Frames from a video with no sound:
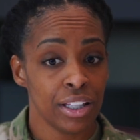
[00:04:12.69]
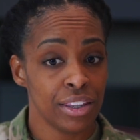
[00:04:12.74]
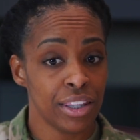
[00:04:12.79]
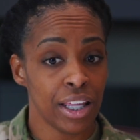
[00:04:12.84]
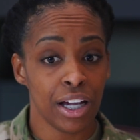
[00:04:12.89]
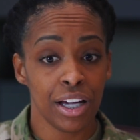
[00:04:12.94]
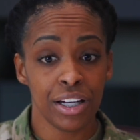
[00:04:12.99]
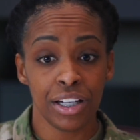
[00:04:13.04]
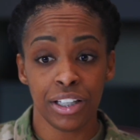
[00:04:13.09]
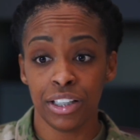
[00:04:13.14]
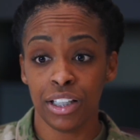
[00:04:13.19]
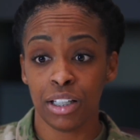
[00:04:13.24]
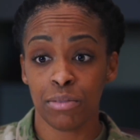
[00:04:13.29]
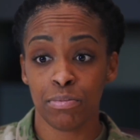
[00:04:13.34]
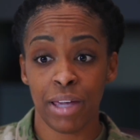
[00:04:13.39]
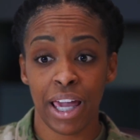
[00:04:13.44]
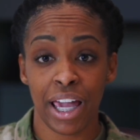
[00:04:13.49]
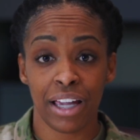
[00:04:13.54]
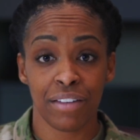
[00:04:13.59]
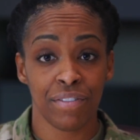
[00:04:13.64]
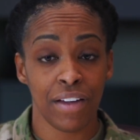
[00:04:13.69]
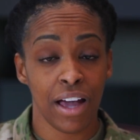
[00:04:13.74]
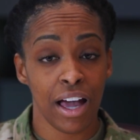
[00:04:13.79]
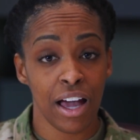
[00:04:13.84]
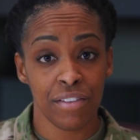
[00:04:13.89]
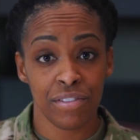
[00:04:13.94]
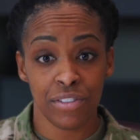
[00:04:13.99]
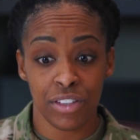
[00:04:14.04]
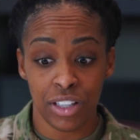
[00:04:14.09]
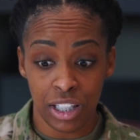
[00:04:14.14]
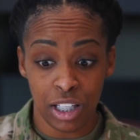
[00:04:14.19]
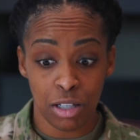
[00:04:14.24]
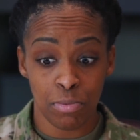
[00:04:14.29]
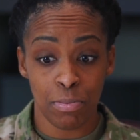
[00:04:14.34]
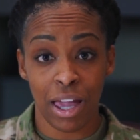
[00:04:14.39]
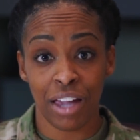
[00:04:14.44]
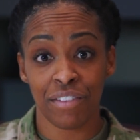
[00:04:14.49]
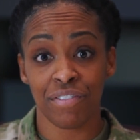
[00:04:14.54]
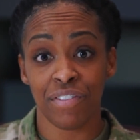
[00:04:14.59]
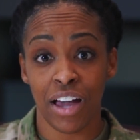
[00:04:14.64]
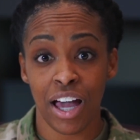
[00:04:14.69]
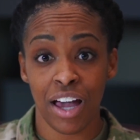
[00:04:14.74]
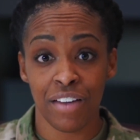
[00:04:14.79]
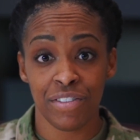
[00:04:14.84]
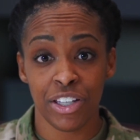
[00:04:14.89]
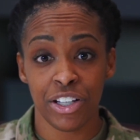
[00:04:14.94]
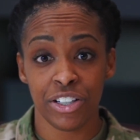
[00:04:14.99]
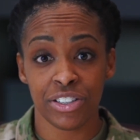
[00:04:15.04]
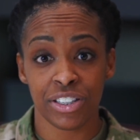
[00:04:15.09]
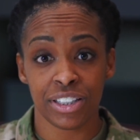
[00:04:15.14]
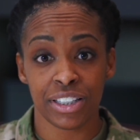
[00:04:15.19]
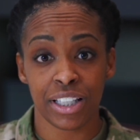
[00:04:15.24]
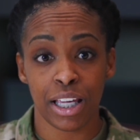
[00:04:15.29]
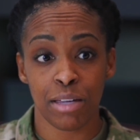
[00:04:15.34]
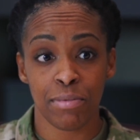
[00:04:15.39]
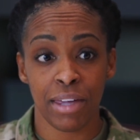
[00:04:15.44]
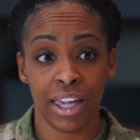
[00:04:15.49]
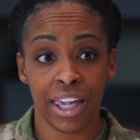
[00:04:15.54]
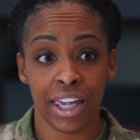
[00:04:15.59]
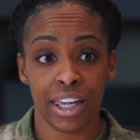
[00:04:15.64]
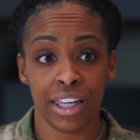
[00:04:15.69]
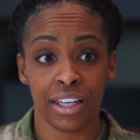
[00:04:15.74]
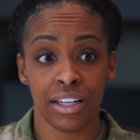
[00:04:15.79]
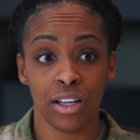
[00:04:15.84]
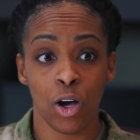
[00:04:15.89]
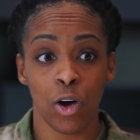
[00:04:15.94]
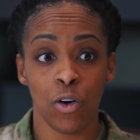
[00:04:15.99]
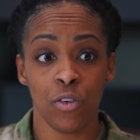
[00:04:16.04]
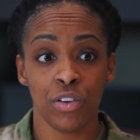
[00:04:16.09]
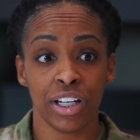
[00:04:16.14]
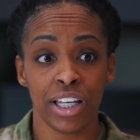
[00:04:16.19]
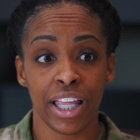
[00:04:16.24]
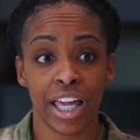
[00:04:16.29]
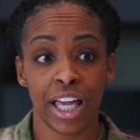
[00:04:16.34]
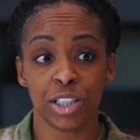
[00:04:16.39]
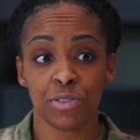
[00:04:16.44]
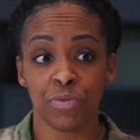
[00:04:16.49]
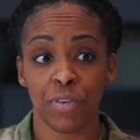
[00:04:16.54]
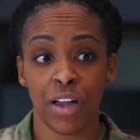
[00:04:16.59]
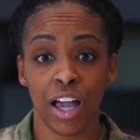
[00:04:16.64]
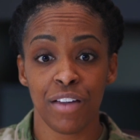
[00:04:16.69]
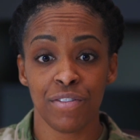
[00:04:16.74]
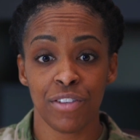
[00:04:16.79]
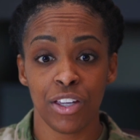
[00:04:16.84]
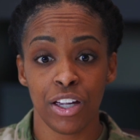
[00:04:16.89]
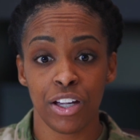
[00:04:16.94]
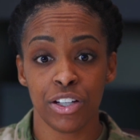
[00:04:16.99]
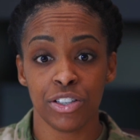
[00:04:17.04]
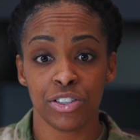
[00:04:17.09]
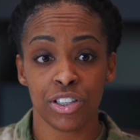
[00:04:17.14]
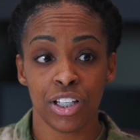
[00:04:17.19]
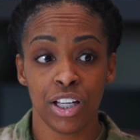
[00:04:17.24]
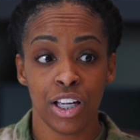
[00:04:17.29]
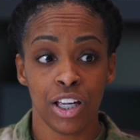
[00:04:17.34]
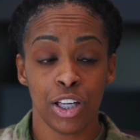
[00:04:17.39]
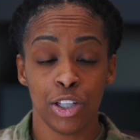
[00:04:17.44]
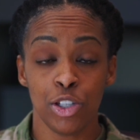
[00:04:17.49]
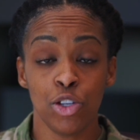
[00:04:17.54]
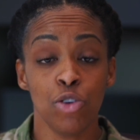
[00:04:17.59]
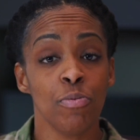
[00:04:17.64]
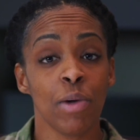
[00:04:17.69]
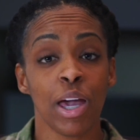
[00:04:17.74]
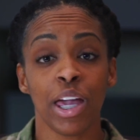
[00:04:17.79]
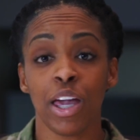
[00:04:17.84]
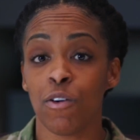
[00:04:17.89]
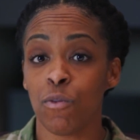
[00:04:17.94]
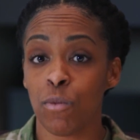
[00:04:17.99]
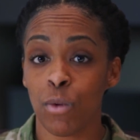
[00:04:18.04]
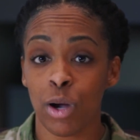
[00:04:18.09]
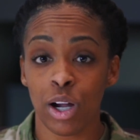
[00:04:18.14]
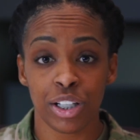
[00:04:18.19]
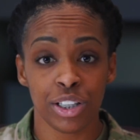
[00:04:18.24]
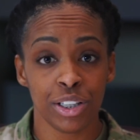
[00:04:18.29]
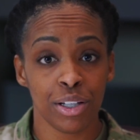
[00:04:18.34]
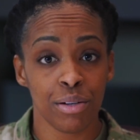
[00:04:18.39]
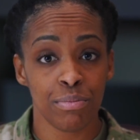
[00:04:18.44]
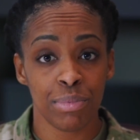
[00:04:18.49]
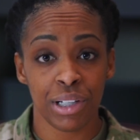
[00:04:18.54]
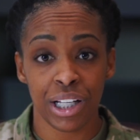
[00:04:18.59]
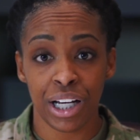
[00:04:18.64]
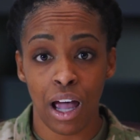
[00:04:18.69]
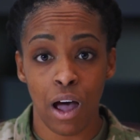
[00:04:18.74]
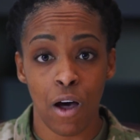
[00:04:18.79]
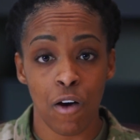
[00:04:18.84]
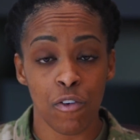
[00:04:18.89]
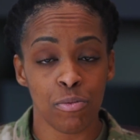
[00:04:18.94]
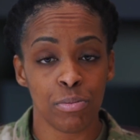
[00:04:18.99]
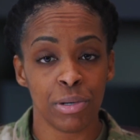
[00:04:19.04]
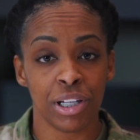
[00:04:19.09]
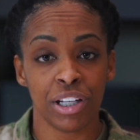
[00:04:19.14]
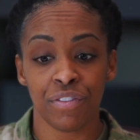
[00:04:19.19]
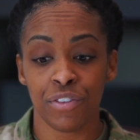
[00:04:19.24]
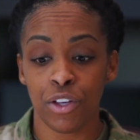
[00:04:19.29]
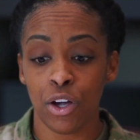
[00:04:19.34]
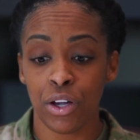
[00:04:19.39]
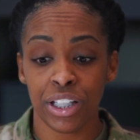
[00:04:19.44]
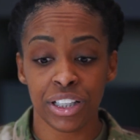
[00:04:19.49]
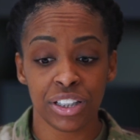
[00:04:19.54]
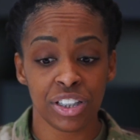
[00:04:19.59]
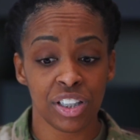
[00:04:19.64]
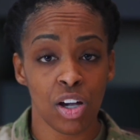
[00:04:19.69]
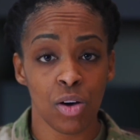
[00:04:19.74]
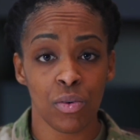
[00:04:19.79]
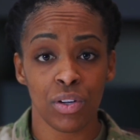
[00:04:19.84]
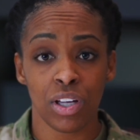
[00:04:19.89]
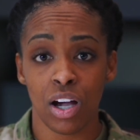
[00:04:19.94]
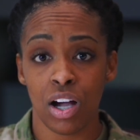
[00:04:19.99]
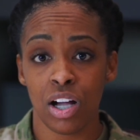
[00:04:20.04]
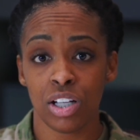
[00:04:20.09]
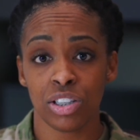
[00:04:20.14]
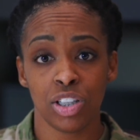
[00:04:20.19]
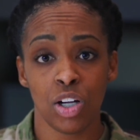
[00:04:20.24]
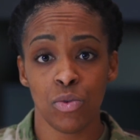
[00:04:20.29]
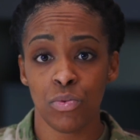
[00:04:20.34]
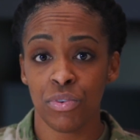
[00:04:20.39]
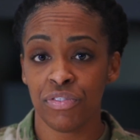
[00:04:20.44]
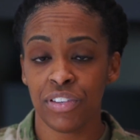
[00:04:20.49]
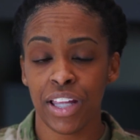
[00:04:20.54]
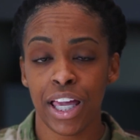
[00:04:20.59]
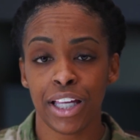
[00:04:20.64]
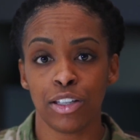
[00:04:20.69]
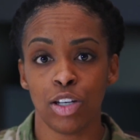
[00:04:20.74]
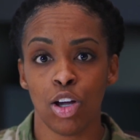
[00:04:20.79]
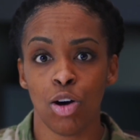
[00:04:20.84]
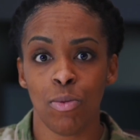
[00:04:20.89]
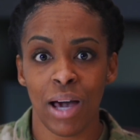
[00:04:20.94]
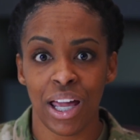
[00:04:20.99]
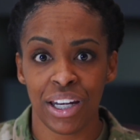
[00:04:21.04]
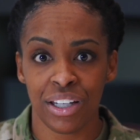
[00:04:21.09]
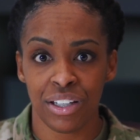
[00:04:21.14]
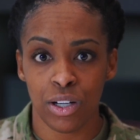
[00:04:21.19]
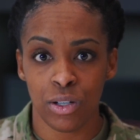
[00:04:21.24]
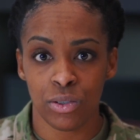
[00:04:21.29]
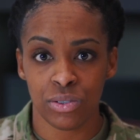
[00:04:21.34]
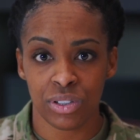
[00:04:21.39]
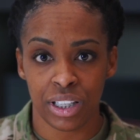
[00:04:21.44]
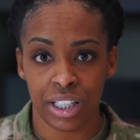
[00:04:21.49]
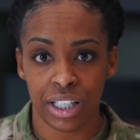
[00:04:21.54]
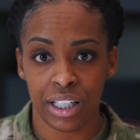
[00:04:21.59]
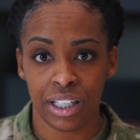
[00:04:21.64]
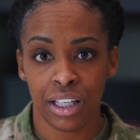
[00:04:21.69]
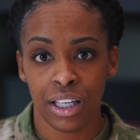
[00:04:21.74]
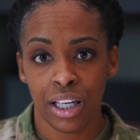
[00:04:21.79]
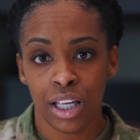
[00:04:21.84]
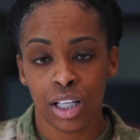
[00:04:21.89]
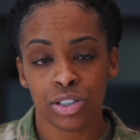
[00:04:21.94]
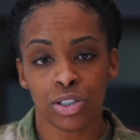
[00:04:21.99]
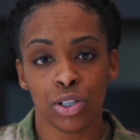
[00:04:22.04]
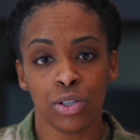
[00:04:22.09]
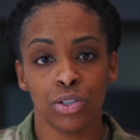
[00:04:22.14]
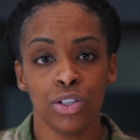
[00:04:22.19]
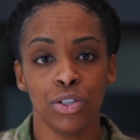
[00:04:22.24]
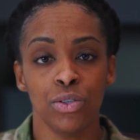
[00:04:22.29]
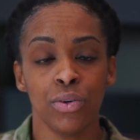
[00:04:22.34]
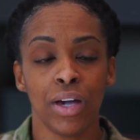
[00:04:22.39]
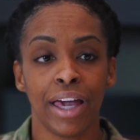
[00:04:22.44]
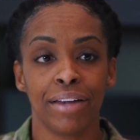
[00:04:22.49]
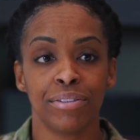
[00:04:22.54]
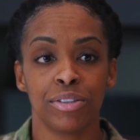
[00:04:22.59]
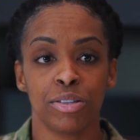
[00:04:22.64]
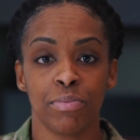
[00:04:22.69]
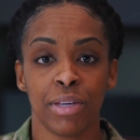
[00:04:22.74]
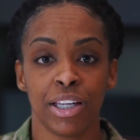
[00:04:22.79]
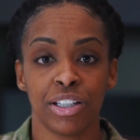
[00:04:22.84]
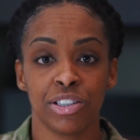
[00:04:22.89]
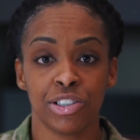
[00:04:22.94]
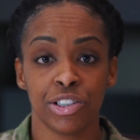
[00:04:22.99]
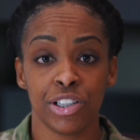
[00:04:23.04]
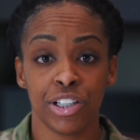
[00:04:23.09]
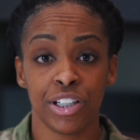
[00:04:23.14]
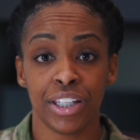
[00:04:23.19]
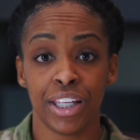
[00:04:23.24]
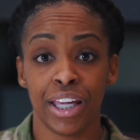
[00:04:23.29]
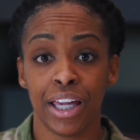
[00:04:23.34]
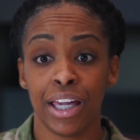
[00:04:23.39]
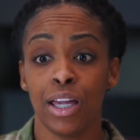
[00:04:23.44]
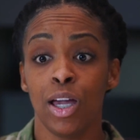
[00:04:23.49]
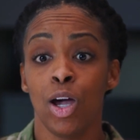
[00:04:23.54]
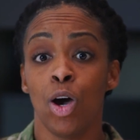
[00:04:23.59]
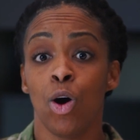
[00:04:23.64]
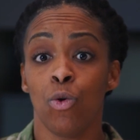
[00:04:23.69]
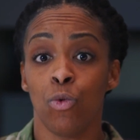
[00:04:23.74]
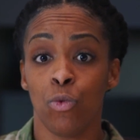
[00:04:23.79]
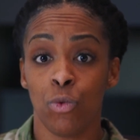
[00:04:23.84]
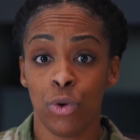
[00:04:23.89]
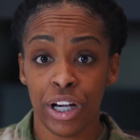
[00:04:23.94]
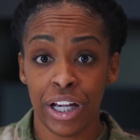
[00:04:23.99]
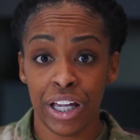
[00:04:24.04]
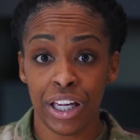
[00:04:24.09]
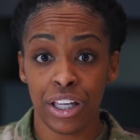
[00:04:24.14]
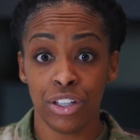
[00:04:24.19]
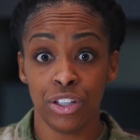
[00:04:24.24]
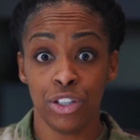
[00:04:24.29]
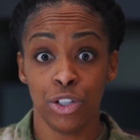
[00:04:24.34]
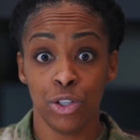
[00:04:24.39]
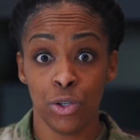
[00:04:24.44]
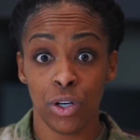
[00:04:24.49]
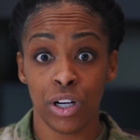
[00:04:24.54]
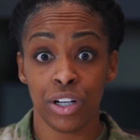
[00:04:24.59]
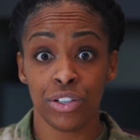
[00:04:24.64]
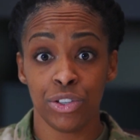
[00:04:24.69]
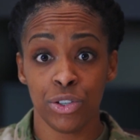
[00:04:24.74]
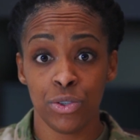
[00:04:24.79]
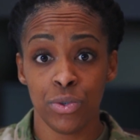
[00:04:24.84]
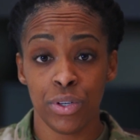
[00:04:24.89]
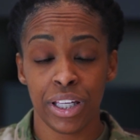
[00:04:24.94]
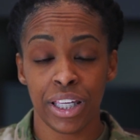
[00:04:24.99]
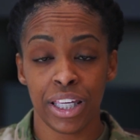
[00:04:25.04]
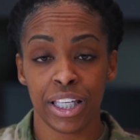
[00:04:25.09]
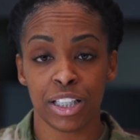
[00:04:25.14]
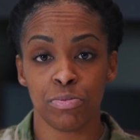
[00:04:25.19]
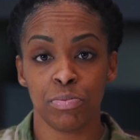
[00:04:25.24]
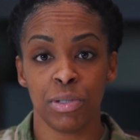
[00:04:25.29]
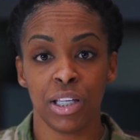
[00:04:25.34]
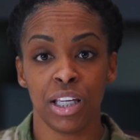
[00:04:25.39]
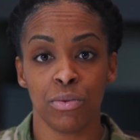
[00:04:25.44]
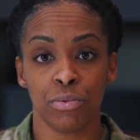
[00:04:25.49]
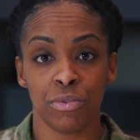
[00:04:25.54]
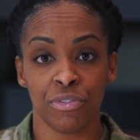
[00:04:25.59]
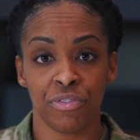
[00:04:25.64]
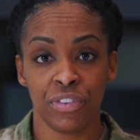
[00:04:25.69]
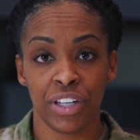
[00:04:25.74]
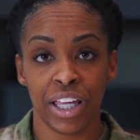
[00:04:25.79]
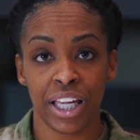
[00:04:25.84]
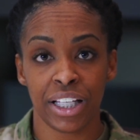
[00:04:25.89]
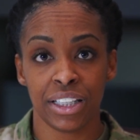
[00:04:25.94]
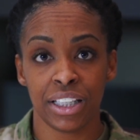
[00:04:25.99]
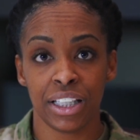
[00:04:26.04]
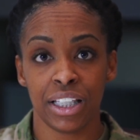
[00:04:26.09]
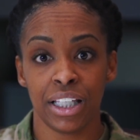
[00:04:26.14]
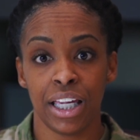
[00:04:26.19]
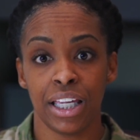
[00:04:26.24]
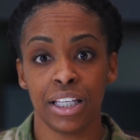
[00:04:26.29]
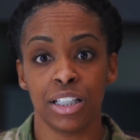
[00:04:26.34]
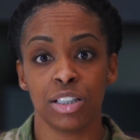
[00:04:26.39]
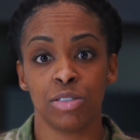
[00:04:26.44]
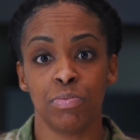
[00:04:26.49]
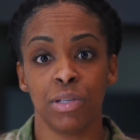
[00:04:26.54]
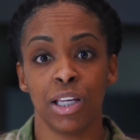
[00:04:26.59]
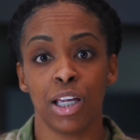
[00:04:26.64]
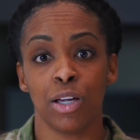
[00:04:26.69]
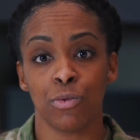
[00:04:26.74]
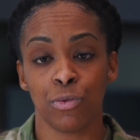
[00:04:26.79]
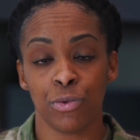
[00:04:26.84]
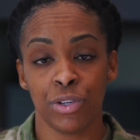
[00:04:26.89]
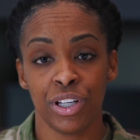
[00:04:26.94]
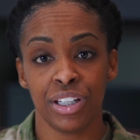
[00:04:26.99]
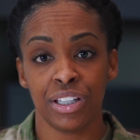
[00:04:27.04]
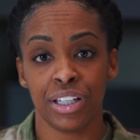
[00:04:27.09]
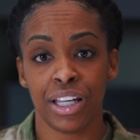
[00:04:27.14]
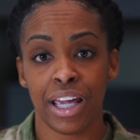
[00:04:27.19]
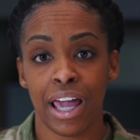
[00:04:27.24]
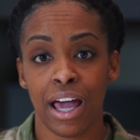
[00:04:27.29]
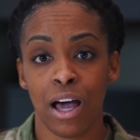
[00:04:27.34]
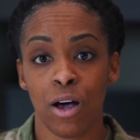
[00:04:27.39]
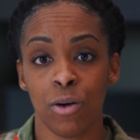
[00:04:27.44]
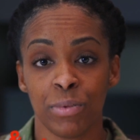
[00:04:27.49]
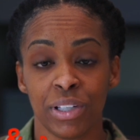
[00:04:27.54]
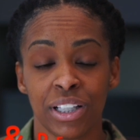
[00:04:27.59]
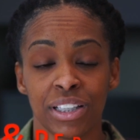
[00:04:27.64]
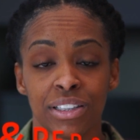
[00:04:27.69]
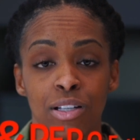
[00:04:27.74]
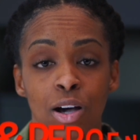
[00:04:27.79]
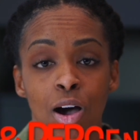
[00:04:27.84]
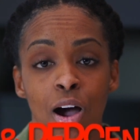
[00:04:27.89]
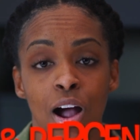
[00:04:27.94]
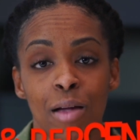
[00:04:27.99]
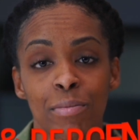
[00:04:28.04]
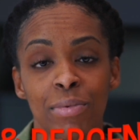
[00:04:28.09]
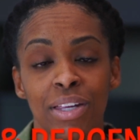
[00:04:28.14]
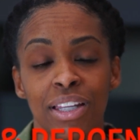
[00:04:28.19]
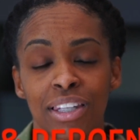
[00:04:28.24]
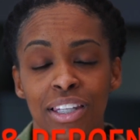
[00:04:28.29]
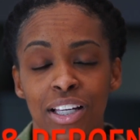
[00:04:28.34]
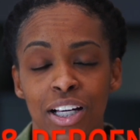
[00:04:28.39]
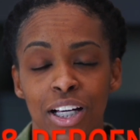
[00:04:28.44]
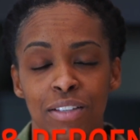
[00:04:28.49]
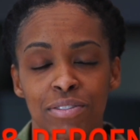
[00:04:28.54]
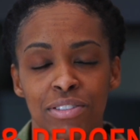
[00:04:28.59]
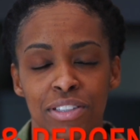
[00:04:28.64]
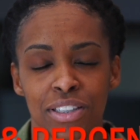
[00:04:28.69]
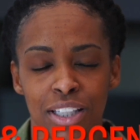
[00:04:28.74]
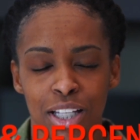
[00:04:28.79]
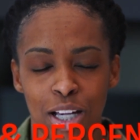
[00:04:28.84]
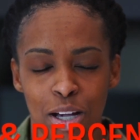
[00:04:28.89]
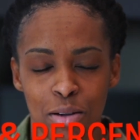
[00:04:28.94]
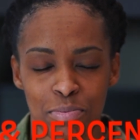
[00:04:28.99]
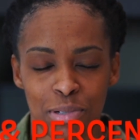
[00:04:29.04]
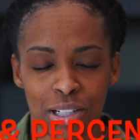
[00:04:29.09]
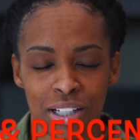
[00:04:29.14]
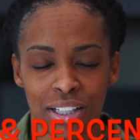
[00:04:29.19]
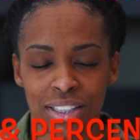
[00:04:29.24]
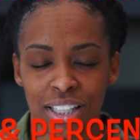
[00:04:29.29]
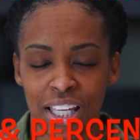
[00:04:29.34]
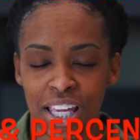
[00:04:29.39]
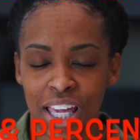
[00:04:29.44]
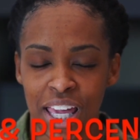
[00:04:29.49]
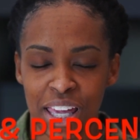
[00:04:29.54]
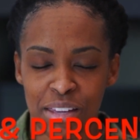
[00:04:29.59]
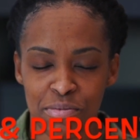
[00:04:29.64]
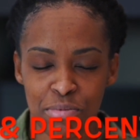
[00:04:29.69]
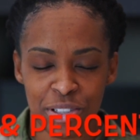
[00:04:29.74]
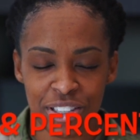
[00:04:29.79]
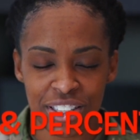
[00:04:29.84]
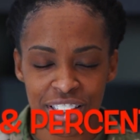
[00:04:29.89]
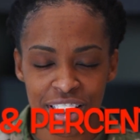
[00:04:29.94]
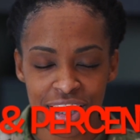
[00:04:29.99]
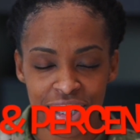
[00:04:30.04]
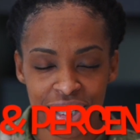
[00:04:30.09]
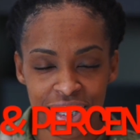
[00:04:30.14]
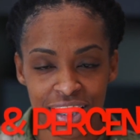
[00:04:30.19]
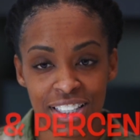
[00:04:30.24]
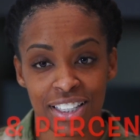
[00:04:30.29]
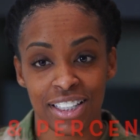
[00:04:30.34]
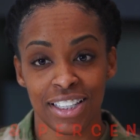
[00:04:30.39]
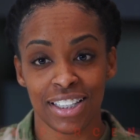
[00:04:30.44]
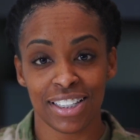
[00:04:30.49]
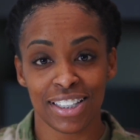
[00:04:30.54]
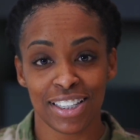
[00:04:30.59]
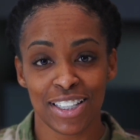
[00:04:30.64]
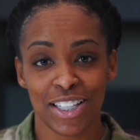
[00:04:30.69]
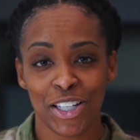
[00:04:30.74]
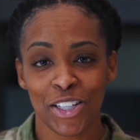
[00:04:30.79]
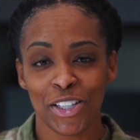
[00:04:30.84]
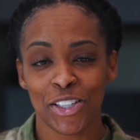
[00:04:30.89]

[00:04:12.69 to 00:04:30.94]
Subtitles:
They're going to look back 5 years and say, man, over the last 5 years, you may have worked your butt off, but if your NCOERs don't reflect, nobody knows that. So you have to make sure that what you are doing is being reflected and is being written down, because the Army loves numbers and percentages.